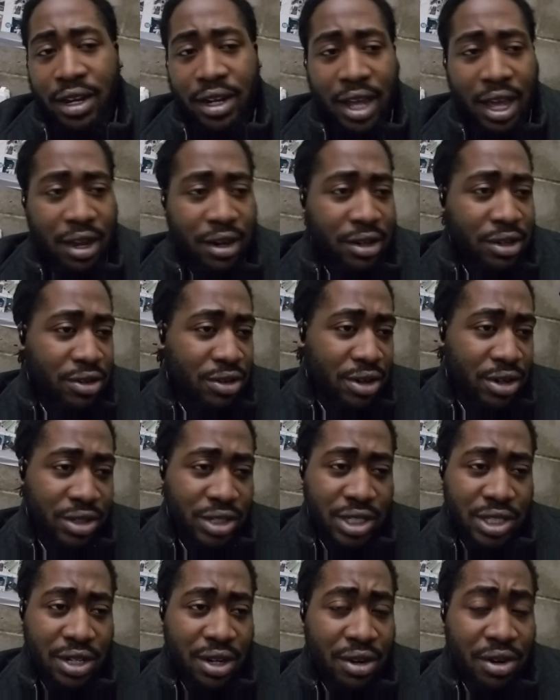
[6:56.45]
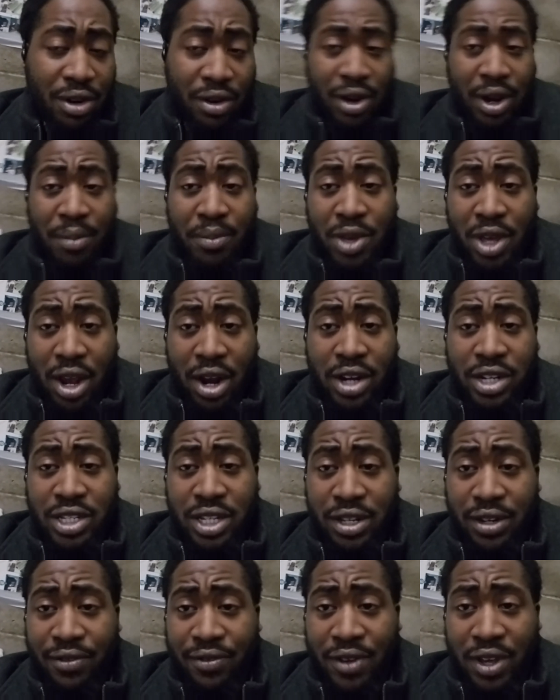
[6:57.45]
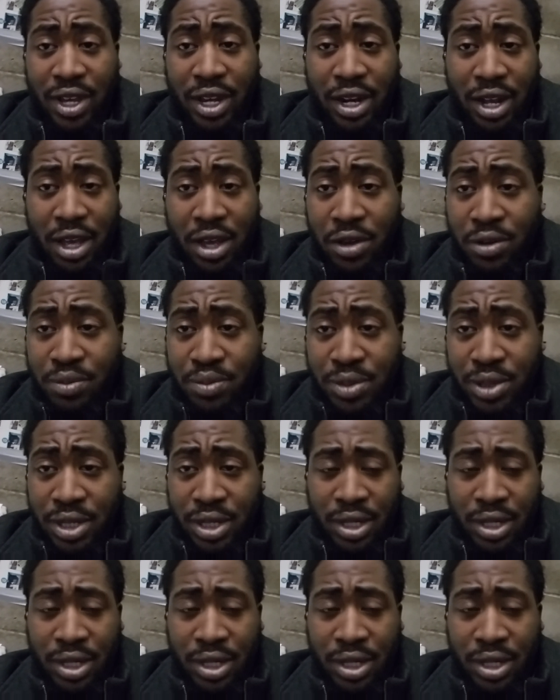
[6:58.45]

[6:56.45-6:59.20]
That, you know, just don't know. Them yards could have fucking helped.